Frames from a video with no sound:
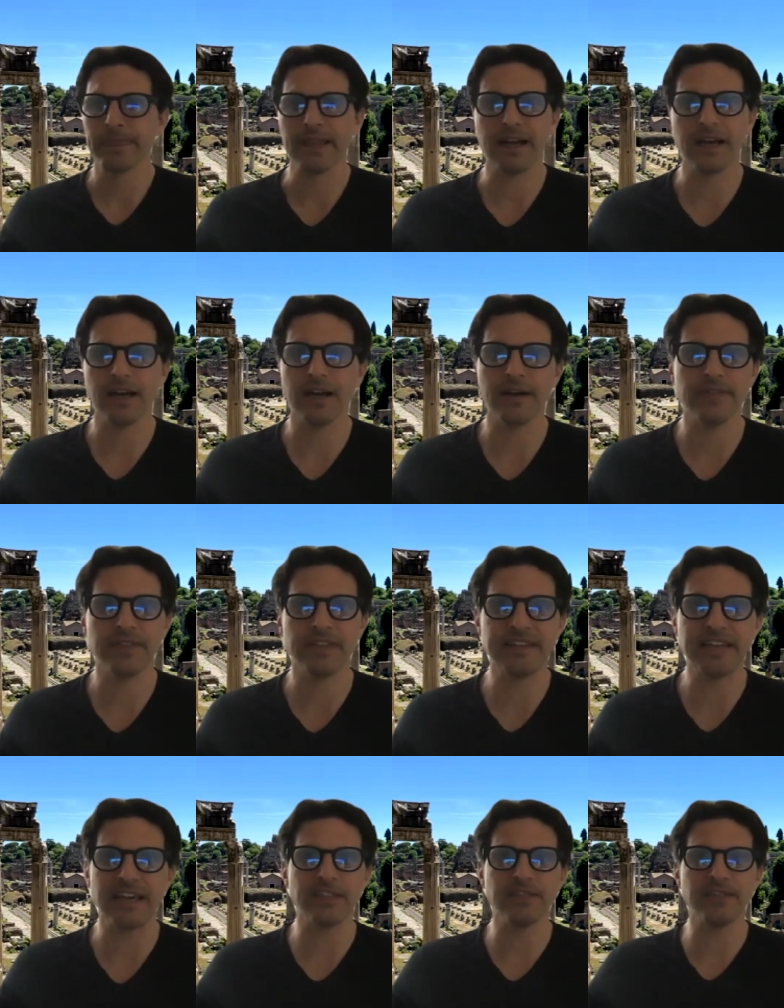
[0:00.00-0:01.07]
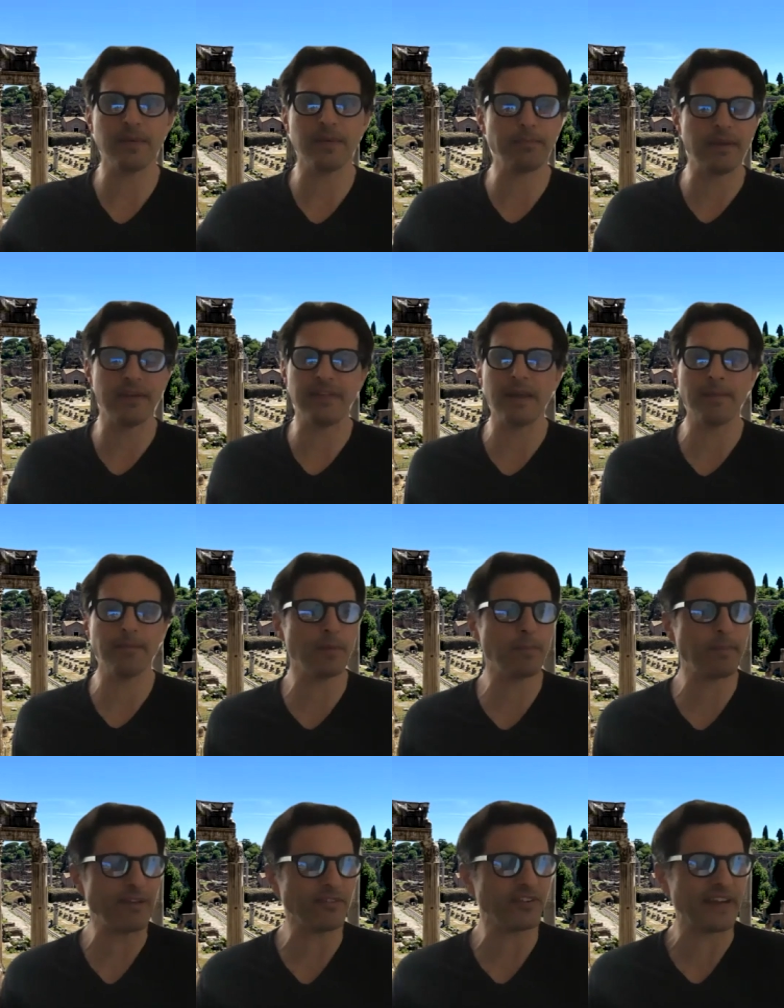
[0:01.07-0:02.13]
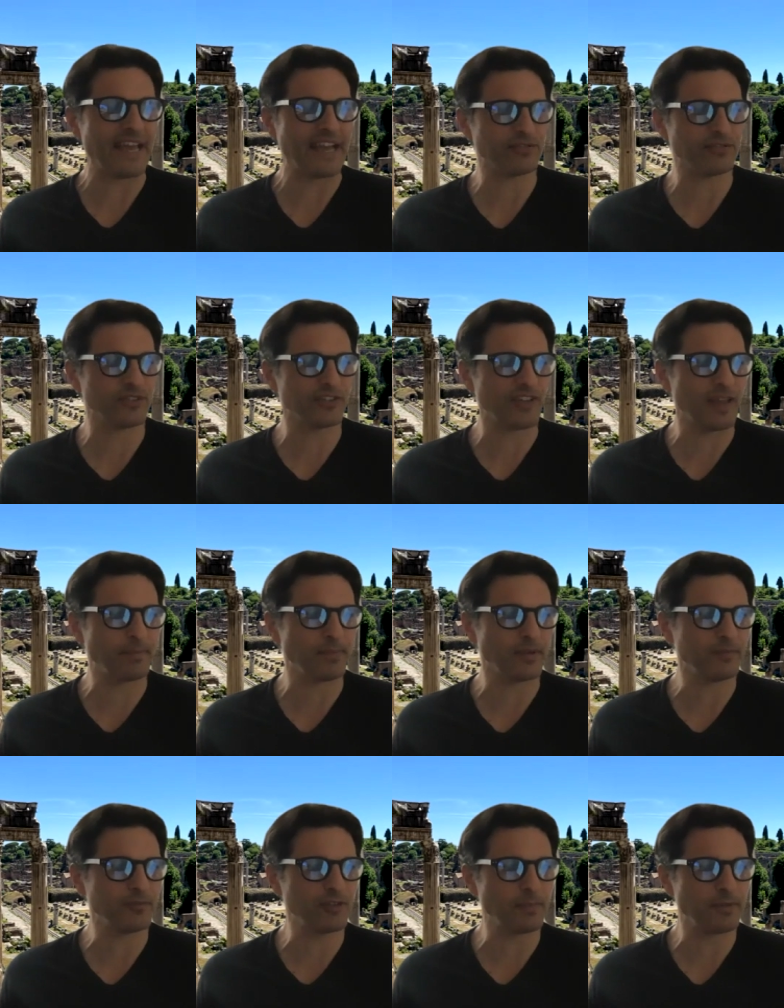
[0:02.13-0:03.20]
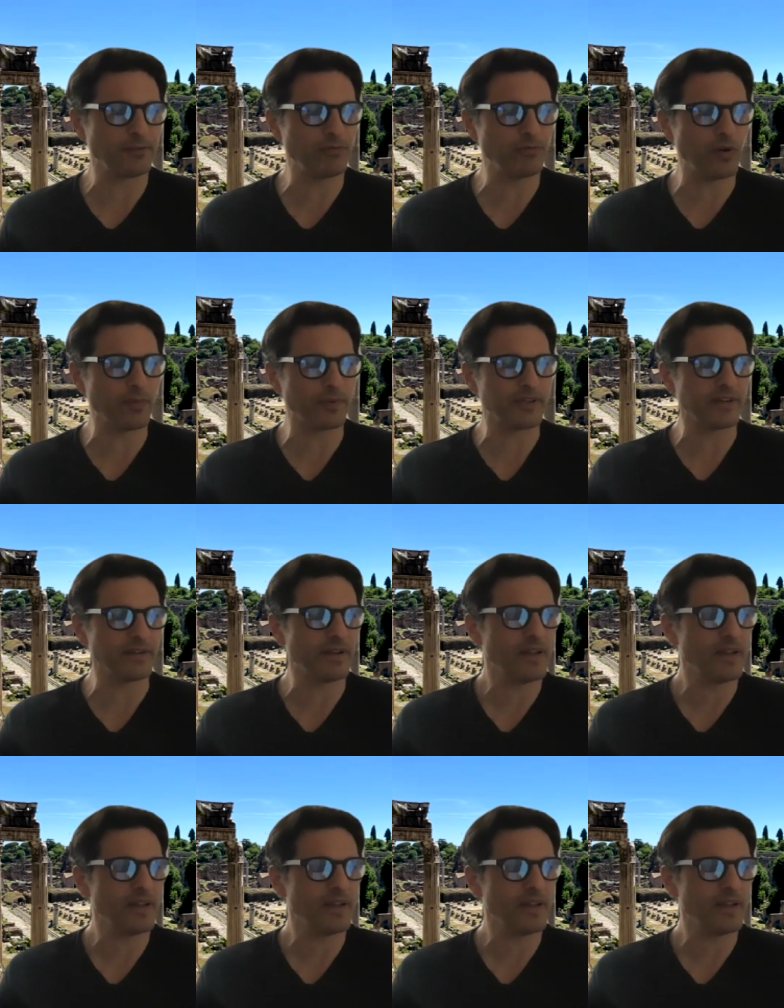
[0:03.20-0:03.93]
The death of the emperor Pertinax, for example. I'm jumping forward here.